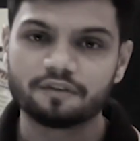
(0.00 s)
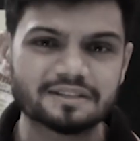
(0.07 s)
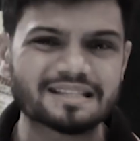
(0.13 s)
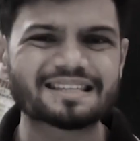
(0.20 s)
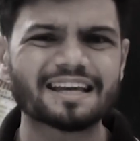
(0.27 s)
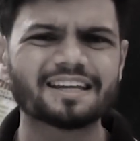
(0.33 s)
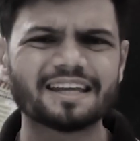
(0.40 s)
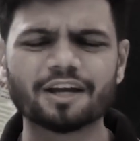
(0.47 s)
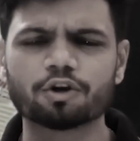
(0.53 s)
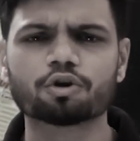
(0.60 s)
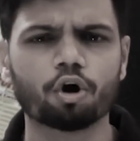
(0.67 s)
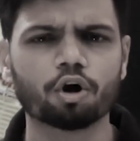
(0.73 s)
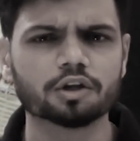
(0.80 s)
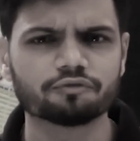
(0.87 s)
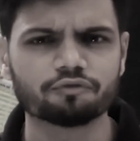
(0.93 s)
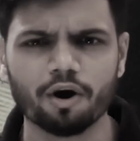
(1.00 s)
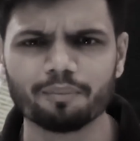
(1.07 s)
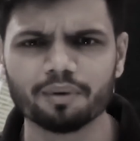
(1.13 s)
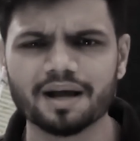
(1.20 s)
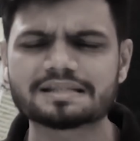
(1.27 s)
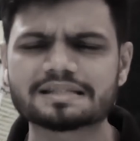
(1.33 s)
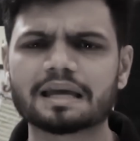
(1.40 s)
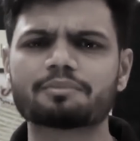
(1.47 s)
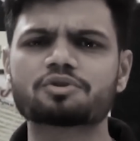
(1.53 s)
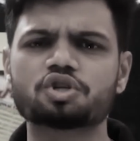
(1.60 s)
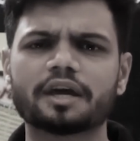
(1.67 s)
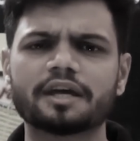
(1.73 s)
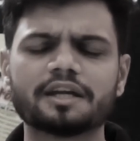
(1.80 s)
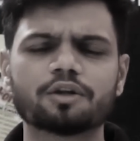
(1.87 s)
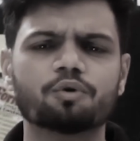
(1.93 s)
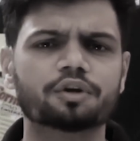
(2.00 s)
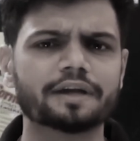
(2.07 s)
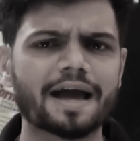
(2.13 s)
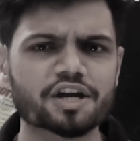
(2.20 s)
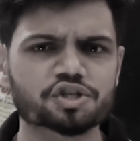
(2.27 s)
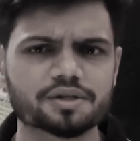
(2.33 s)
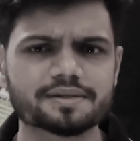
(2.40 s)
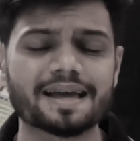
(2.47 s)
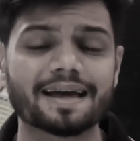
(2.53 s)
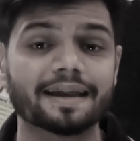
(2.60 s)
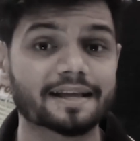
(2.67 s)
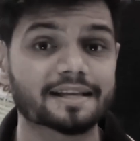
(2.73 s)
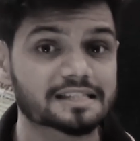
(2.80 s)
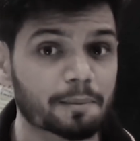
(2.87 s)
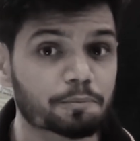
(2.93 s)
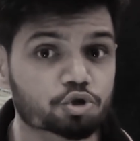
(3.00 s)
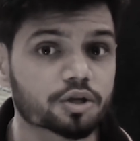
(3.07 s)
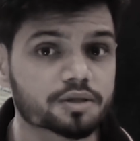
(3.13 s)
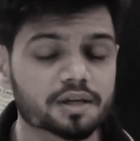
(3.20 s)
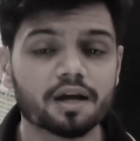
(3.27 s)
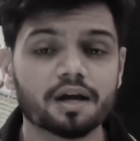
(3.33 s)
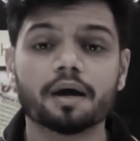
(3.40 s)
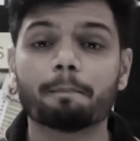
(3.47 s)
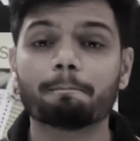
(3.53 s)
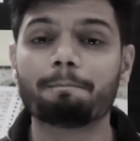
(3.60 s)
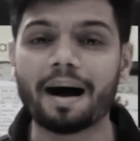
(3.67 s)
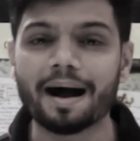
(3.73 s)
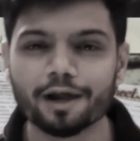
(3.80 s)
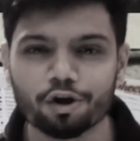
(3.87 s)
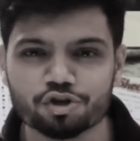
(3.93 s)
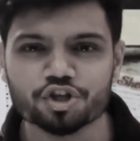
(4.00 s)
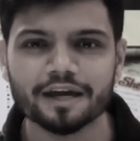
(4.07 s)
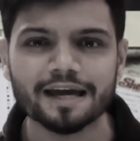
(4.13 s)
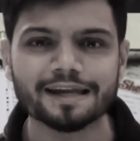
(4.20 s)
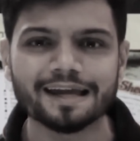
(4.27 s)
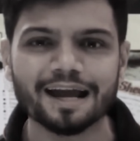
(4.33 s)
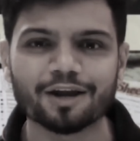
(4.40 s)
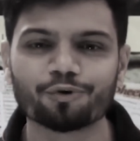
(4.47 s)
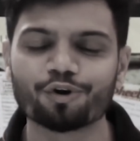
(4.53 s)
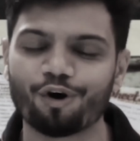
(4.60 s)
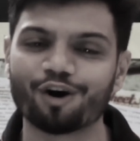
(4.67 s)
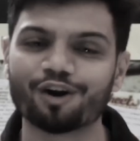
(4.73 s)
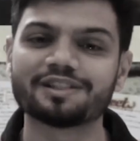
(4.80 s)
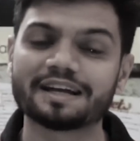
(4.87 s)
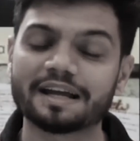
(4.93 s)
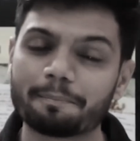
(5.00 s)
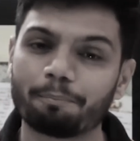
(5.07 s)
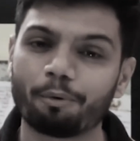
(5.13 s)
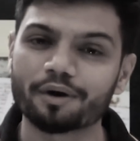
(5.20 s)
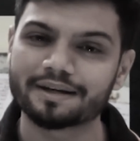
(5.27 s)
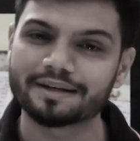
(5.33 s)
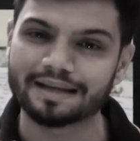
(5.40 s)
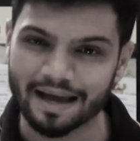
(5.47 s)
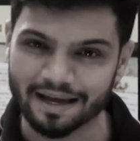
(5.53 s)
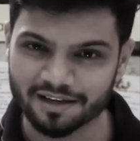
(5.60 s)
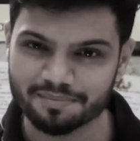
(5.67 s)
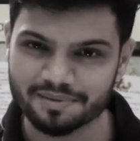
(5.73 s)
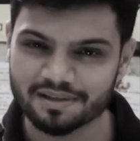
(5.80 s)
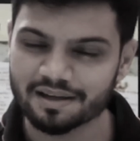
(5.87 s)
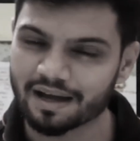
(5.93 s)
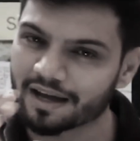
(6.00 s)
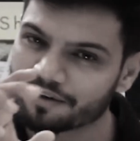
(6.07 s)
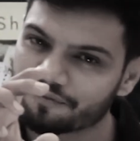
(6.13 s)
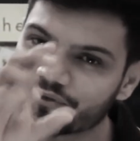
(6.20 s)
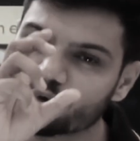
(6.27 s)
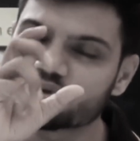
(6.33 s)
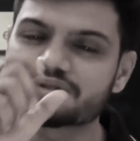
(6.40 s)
Physics can include all the formulas, chemistry can include reactions and exceptions, biology can include all the important diagrams and a few